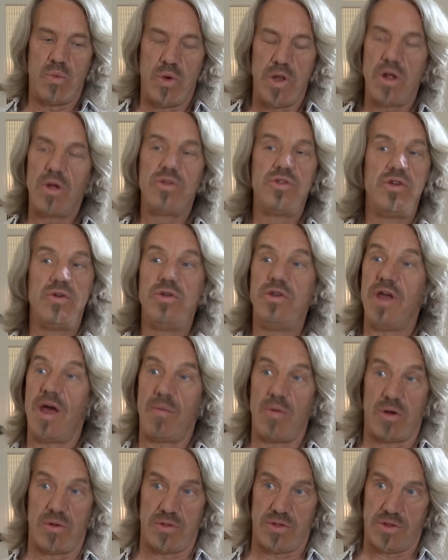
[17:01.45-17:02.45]
we don't do
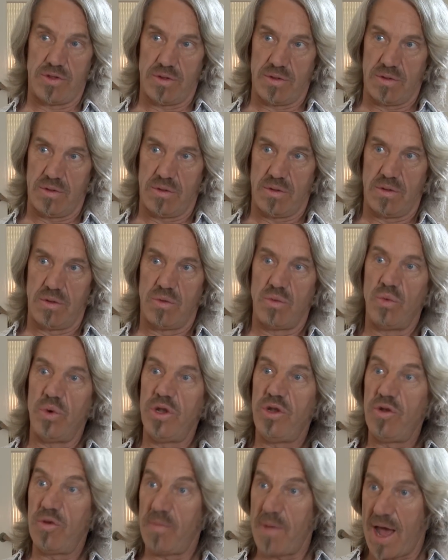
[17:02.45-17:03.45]
demos.
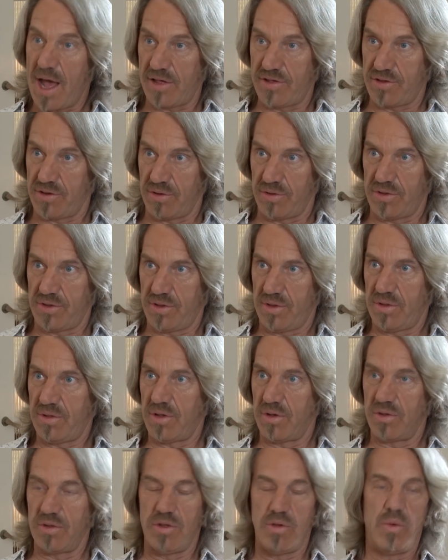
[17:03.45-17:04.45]
We do masters.
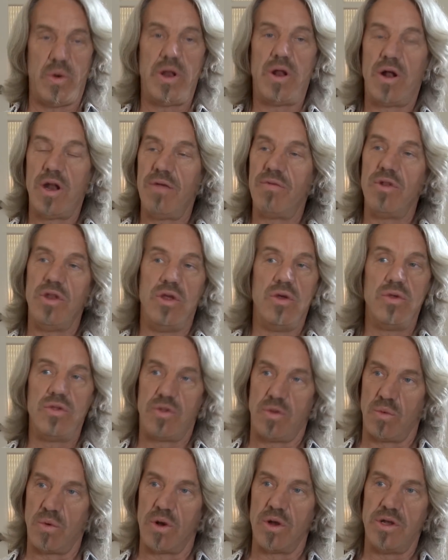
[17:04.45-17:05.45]
There, we don't even
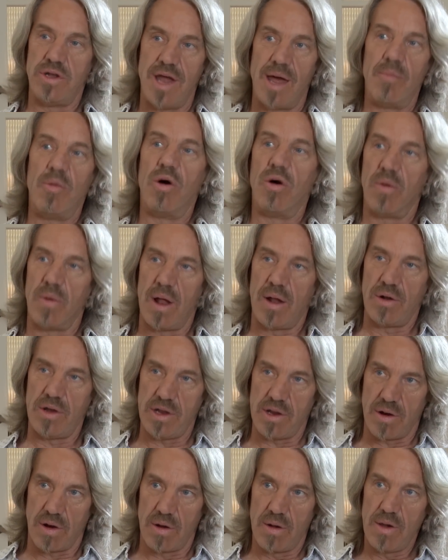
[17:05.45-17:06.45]
use the word demo around
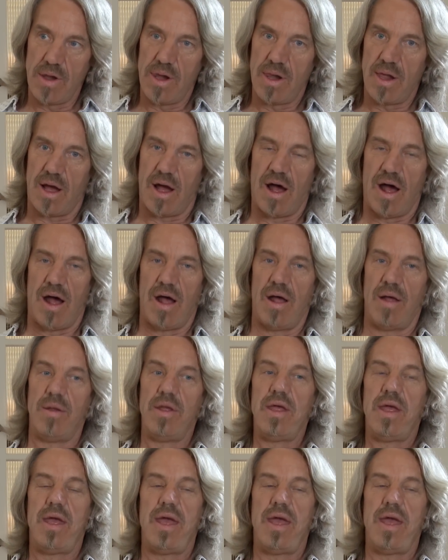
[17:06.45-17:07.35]
here. Mm. Uh,